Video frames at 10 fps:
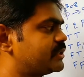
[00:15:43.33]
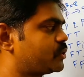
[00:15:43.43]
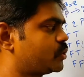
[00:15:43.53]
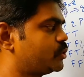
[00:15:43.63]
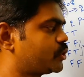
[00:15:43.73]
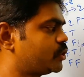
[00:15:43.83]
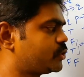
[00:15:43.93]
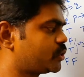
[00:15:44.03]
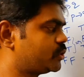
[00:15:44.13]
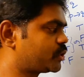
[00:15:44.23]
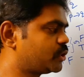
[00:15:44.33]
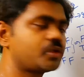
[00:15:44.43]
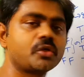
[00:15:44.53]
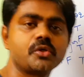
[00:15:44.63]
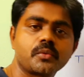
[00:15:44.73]
true, true, true, true,
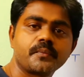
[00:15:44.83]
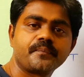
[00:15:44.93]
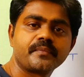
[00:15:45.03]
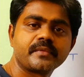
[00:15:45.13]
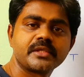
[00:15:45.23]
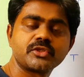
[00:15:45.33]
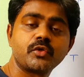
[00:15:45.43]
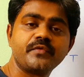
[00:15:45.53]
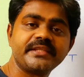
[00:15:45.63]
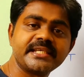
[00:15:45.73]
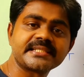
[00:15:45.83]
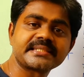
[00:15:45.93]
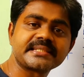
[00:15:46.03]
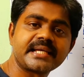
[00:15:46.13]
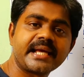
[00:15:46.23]
true, true. So with
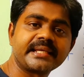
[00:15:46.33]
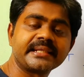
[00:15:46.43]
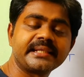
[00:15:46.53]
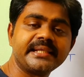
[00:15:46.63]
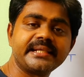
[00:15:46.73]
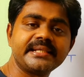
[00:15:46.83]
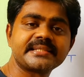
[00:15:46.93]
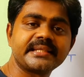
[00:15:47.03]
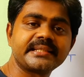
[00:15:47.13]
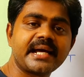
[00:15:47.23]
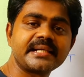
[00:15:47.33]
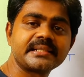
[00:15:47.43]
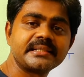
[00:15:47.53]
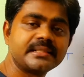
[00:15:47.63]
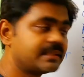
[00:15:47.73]
this, I can clearly say
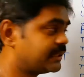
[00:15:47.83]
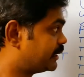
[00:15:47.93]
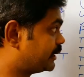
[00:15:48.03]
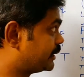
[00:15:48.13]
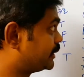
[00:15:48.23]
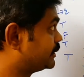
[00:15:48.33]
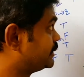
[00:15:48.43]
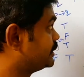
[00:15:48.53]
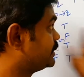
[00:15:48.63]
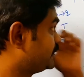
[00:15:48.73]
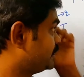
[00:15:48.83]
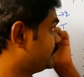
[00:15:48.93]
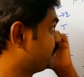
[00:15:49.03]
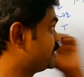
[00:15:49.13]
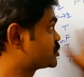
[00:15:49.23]
that
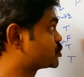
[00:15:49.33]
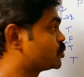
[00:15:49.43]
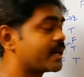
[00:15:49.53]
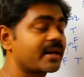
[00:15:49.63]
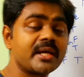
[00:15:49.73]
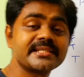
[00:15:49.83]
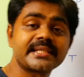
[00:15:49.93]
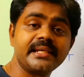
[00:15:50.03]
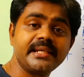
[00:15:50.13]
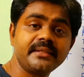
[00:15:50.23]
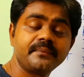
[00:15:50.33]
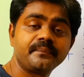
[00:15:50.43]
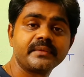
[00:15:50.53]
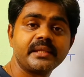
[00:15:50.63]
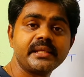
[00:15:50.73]
these two are
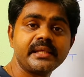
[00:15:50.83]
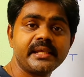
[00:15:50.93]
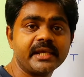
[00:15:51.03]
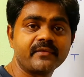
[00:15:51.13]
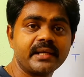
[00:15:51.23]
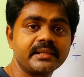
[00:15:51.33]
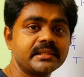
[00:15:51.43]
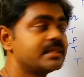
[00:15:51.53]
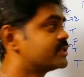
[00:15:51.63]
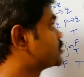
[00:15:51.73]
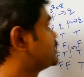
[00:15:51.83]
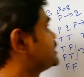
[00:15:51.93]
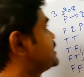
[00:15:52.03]
logically equivalent. So this